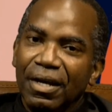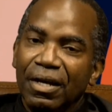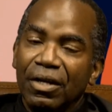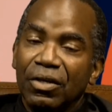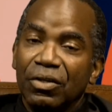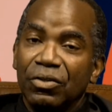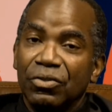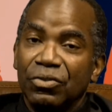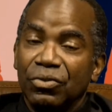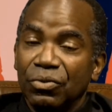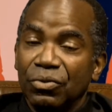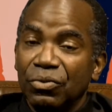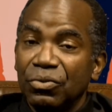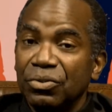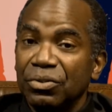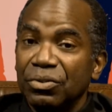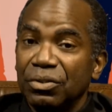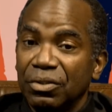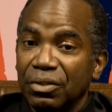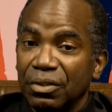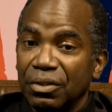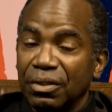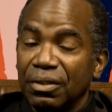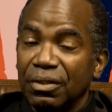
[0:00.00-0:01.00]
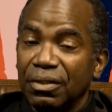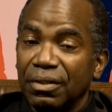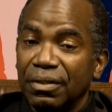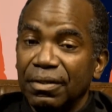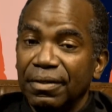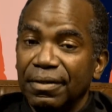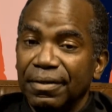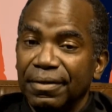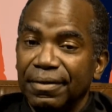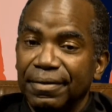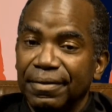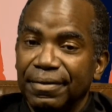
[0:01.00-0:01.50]
Usually,
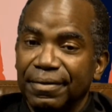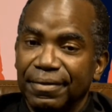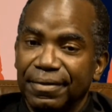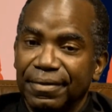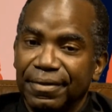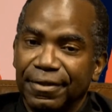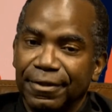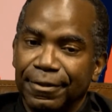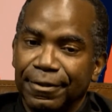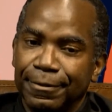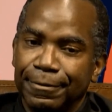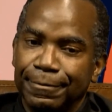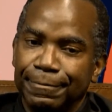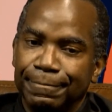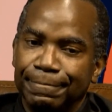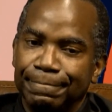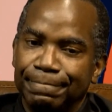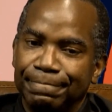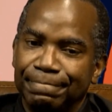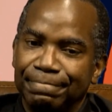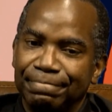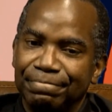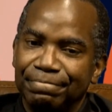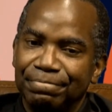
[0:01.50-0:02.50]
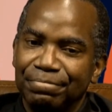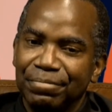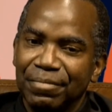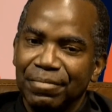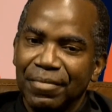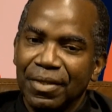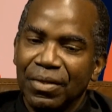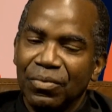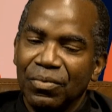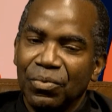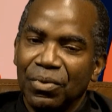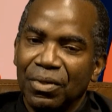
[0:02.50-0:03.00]

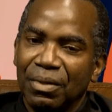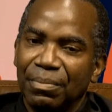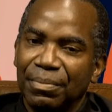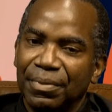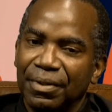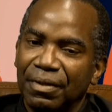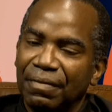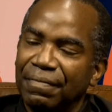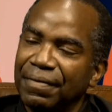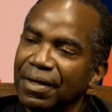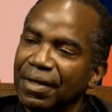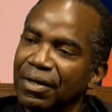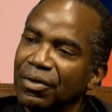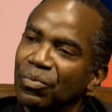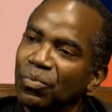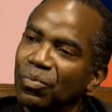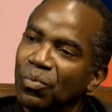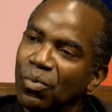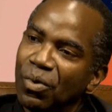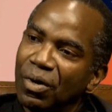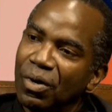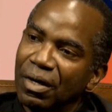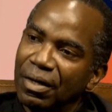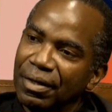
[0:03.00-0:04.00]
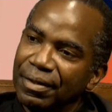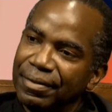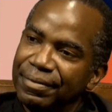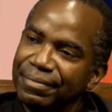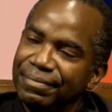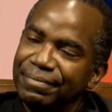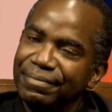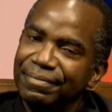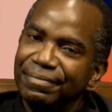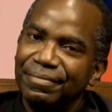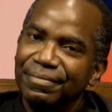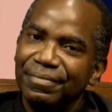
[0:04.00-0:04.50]
when I'm living in
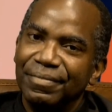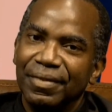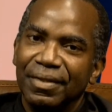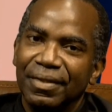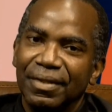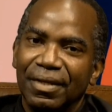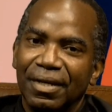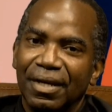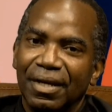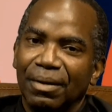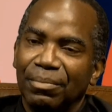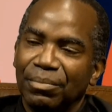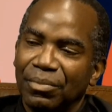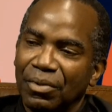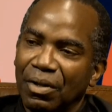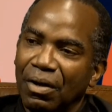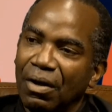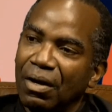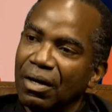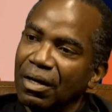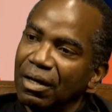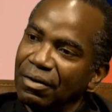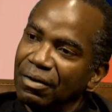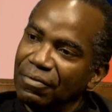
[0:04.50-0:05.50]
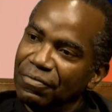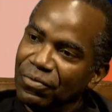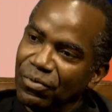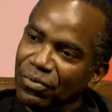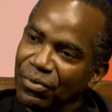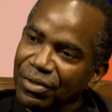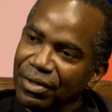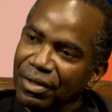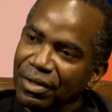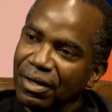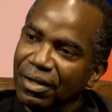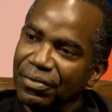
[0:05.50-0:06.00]
one, I'm longing for
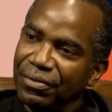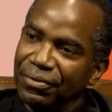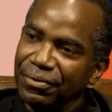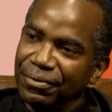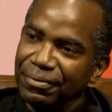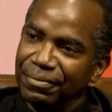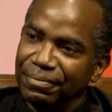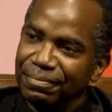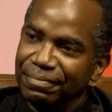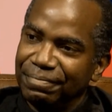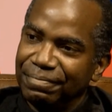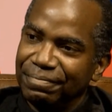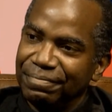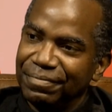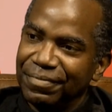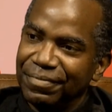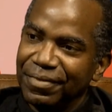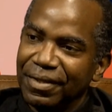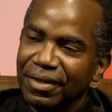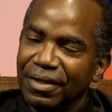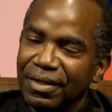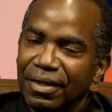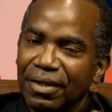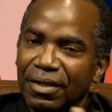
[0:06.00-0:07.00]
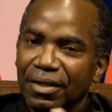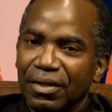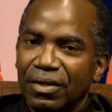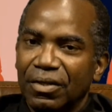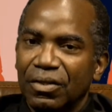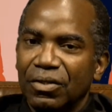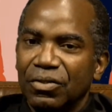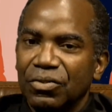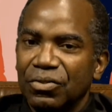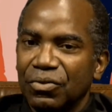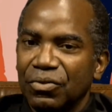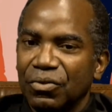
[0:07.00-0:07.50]
the other.
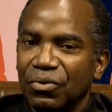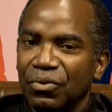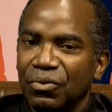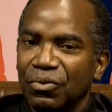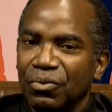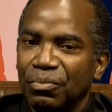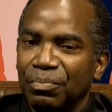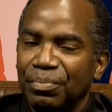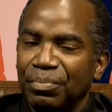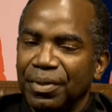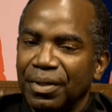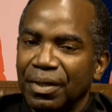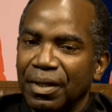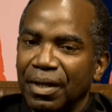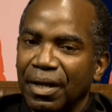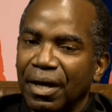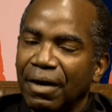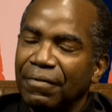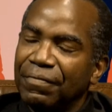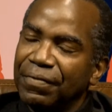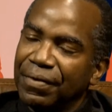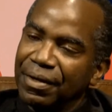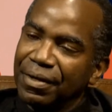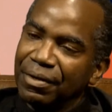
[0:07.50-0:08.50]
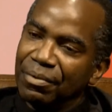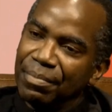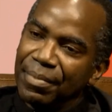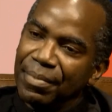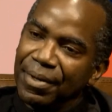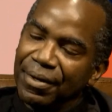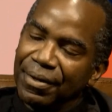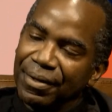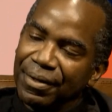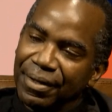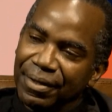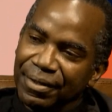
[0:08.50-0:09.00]
So being an African
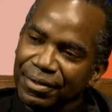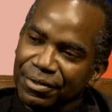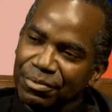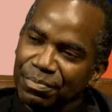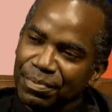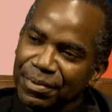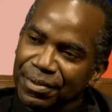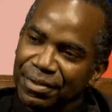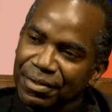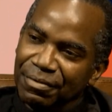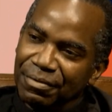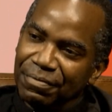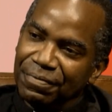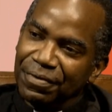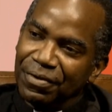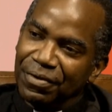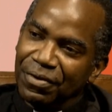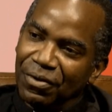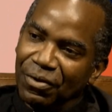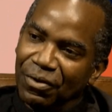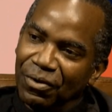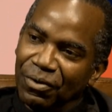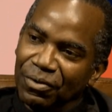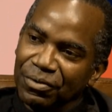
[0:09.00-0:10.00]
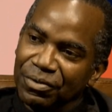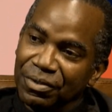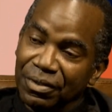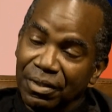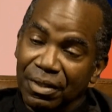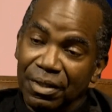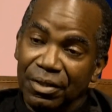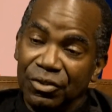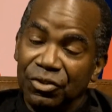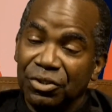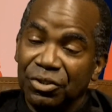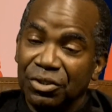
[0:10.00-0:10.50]
American has been difficult and
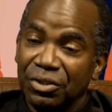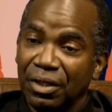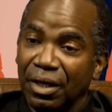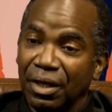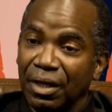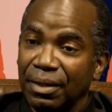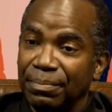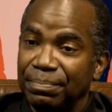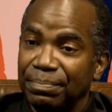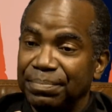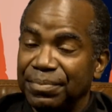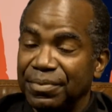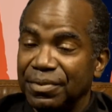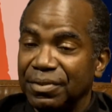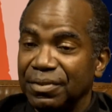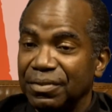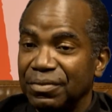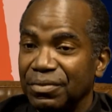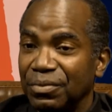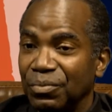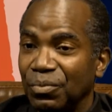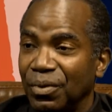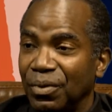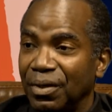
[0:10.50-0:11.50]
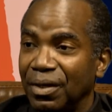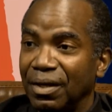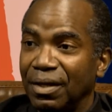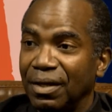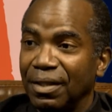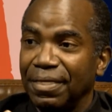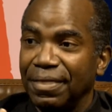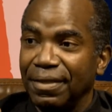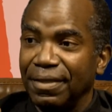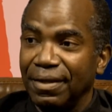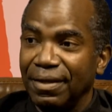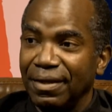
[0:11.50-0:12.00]
has shaped the way I
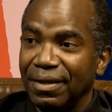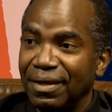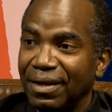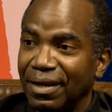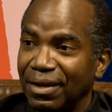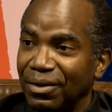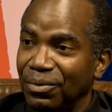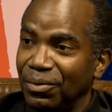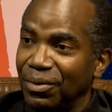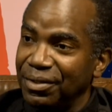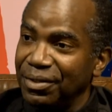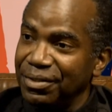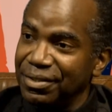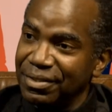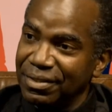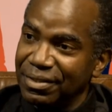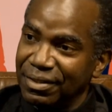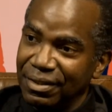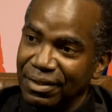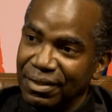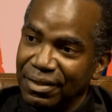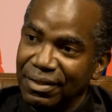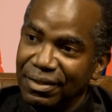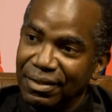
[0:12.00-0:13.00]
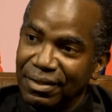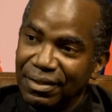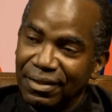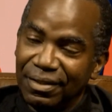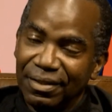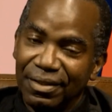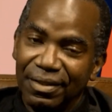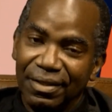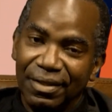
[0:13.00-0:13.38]
think, how I see.